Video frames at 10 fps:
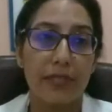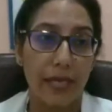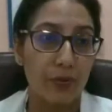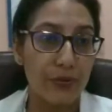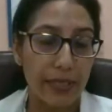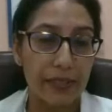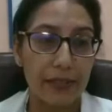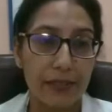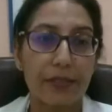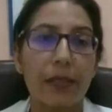
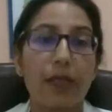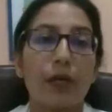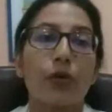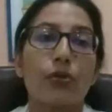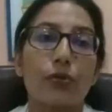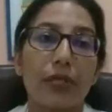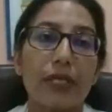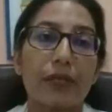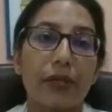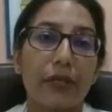sinusitis. So
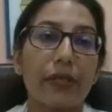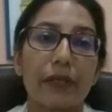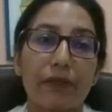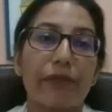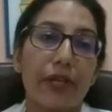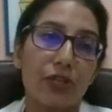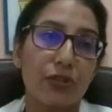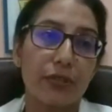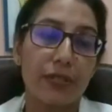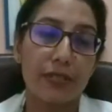these recurrent
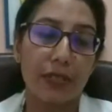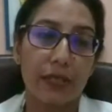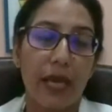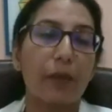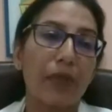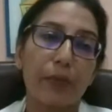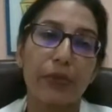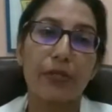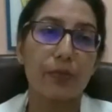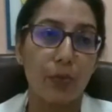infections can be
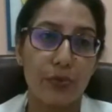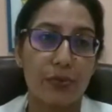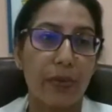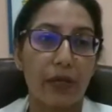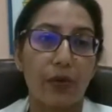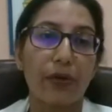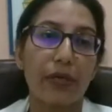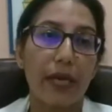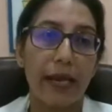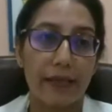predisposed by your
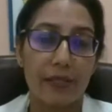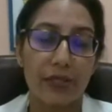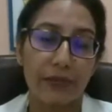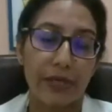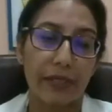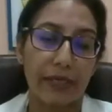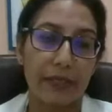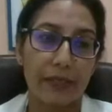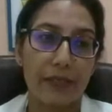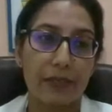allergic
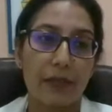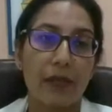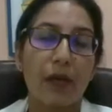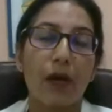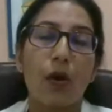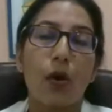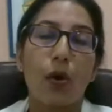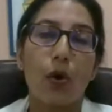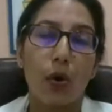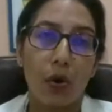rhinitis.
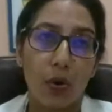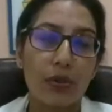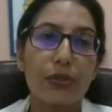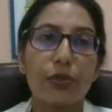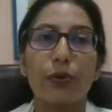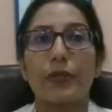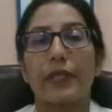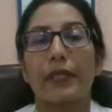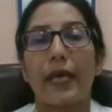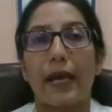Also,
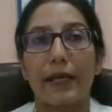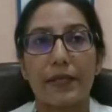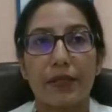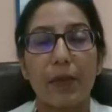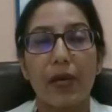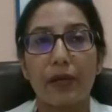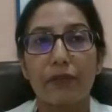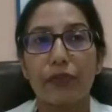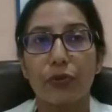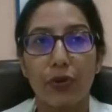the asthma,
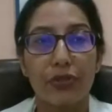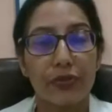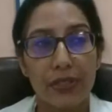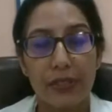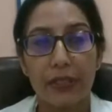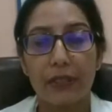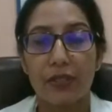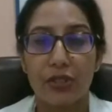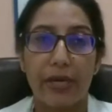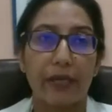if you're not treating in
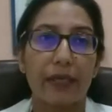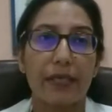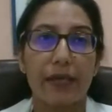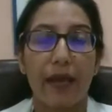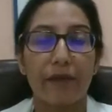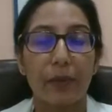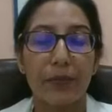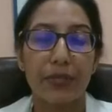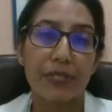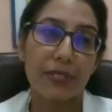a child, he's having
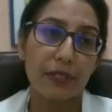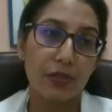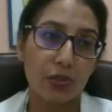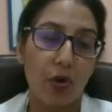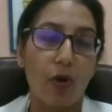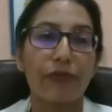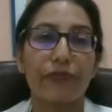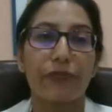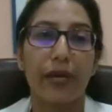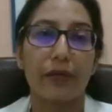persistent
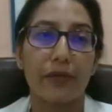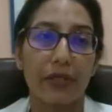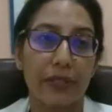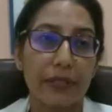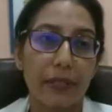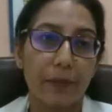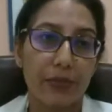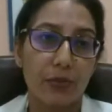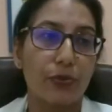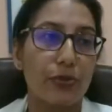cough and recurrent
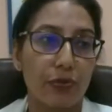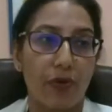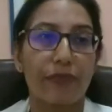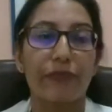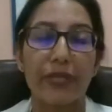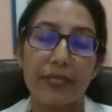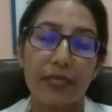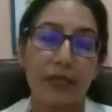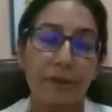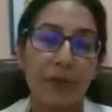episodes of
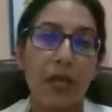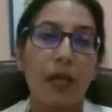wheezing.